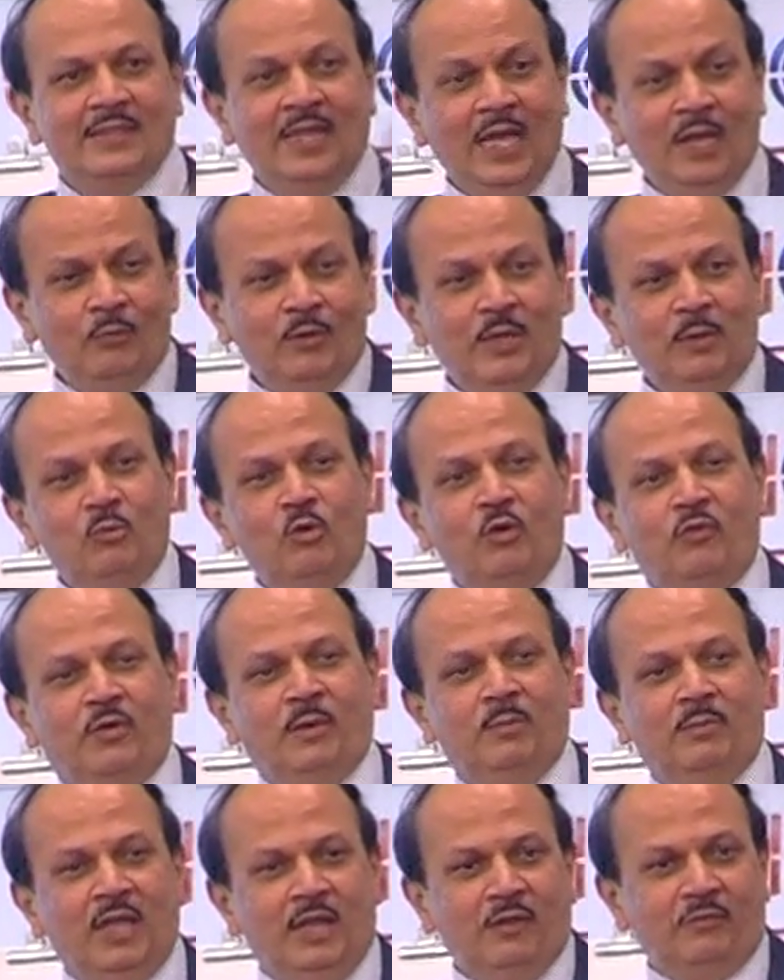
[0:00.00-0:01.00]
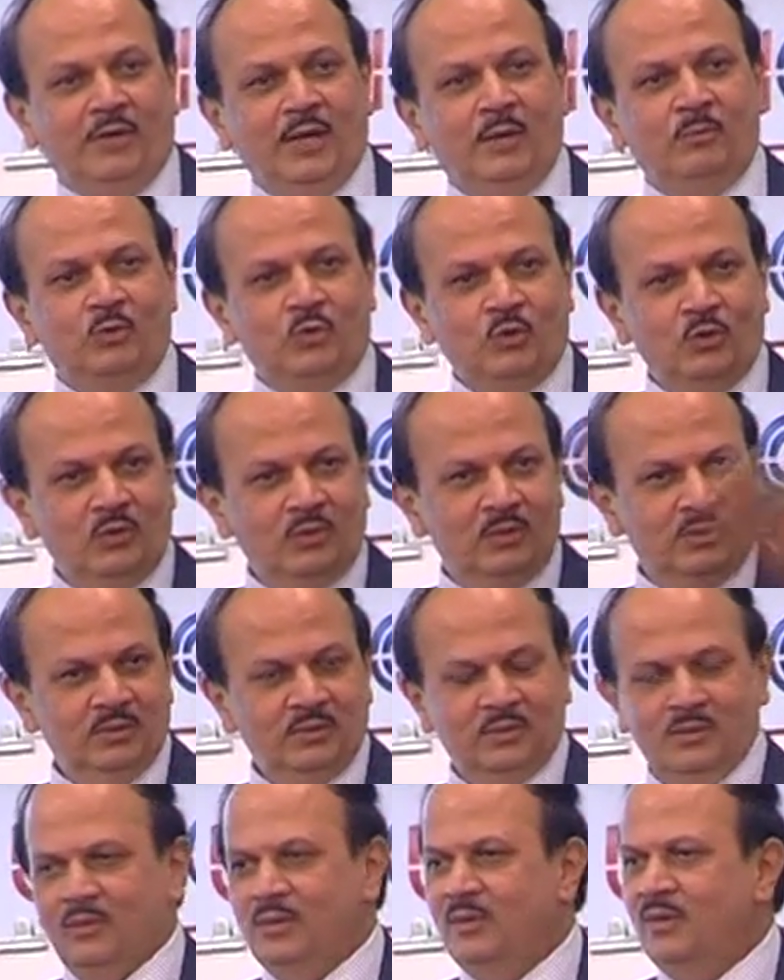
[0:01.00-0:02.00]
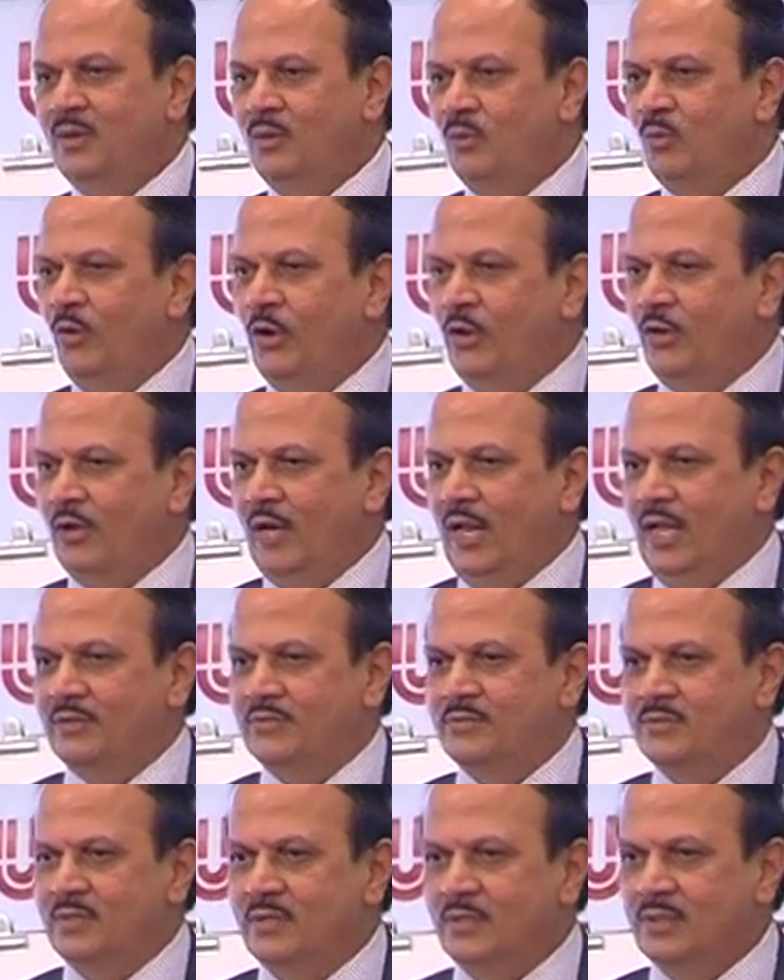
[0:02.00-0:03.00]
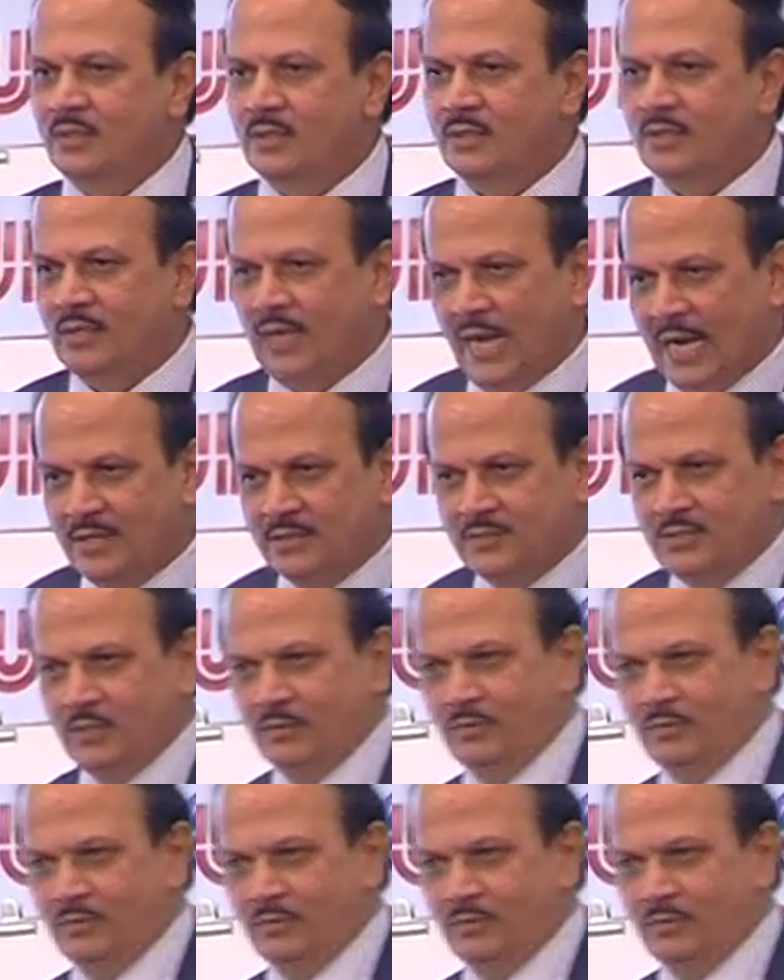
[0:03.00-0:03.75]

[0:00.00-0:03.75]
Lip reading: Then we moved from mainframe to what you call as client